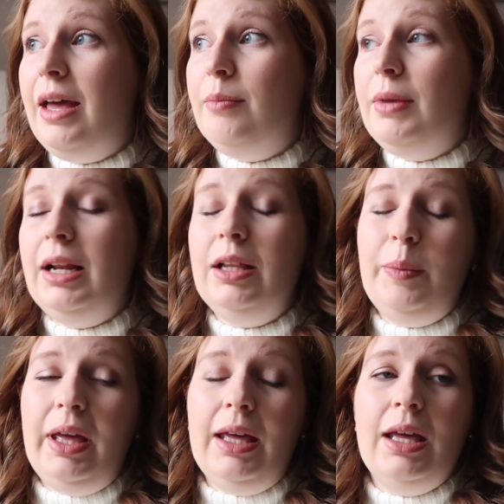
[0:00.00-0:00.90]
um, a little
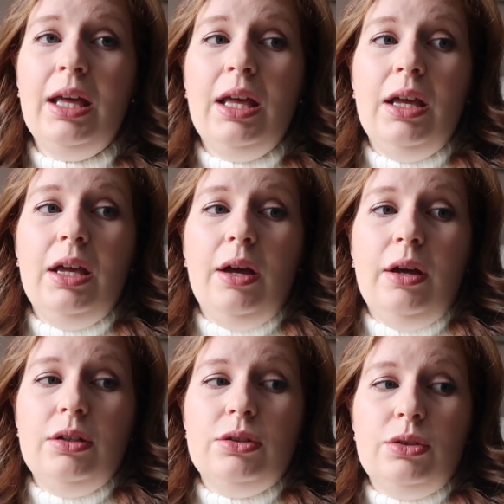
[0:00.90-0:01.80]
bit
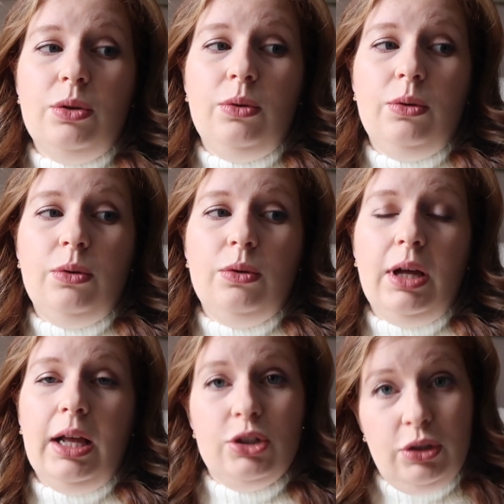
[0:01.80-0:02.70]
so
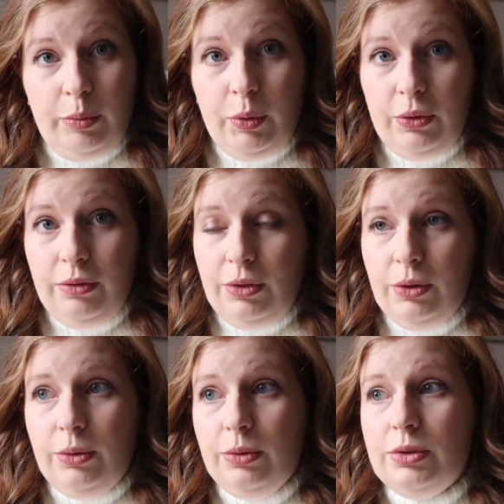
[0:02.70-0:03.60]
I'll show you both of
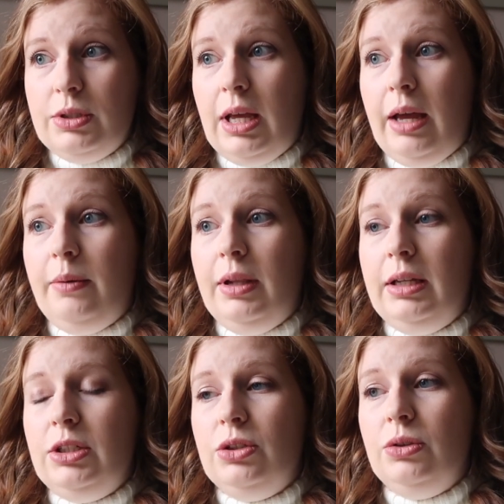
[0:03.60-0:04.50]
those I will
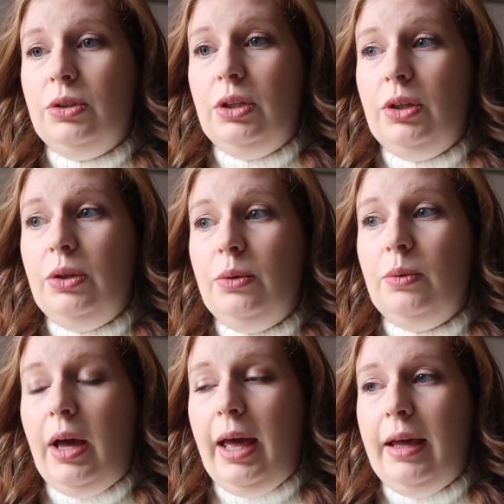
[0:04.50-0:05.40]
then show
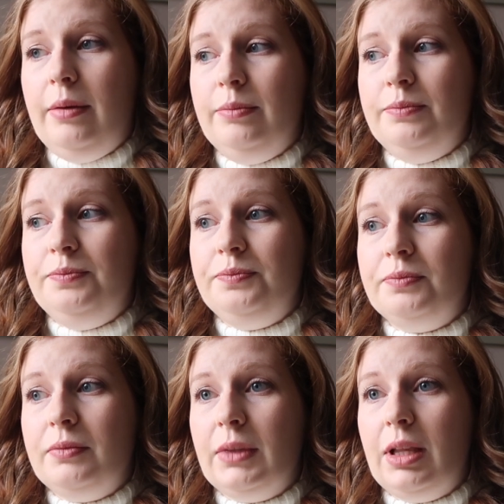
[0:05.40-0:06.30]
you um,
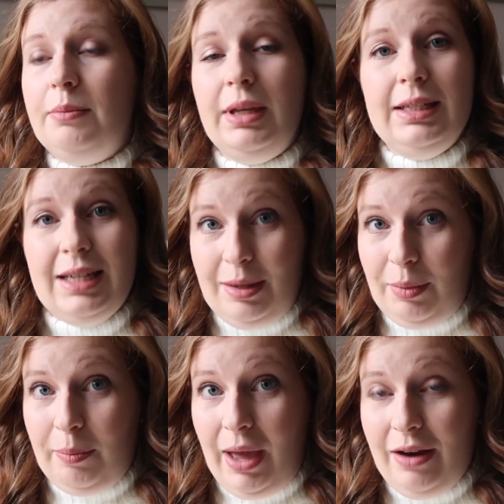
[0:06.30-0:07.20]
me telling
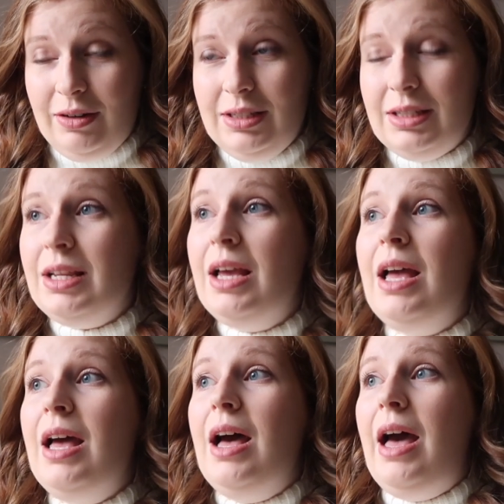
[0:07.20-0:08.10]
my parents
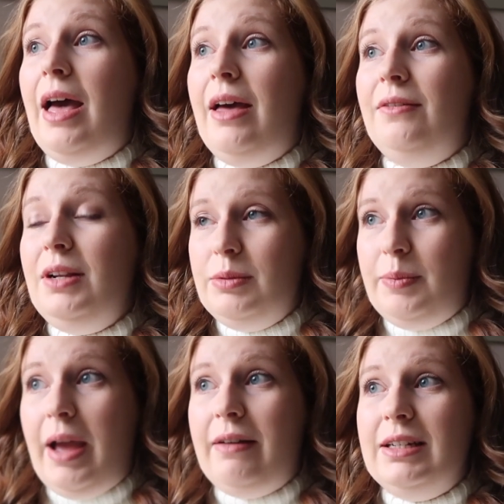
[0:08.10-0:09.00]
uh, Philip's
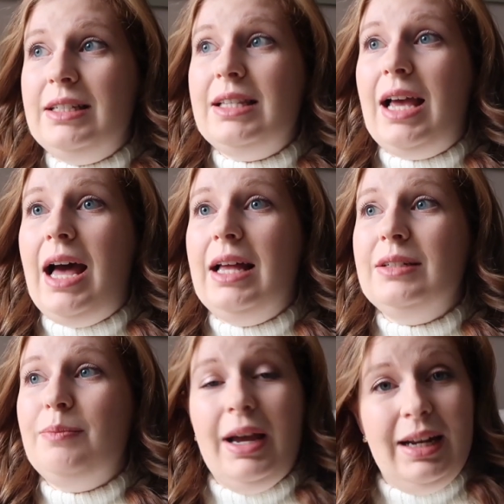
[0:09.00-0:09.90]
parents
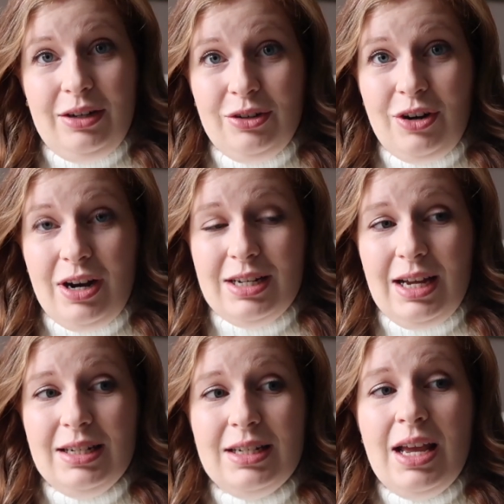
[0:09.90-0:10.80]
and my nana and
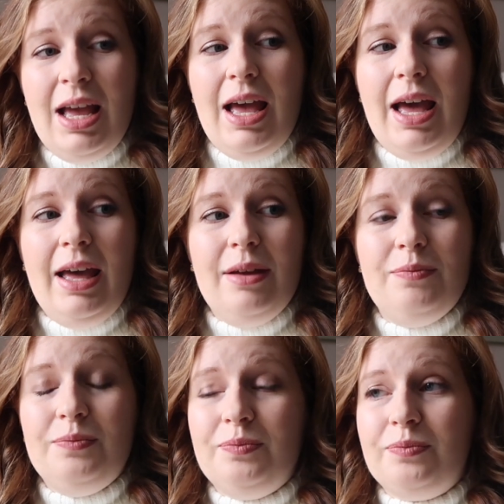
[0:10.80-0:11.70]
granddad
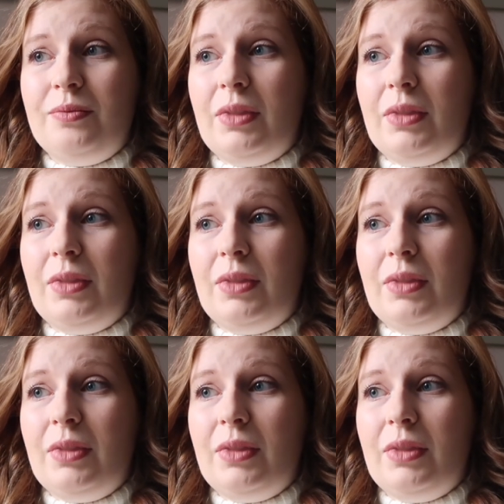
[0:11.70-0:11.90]
um,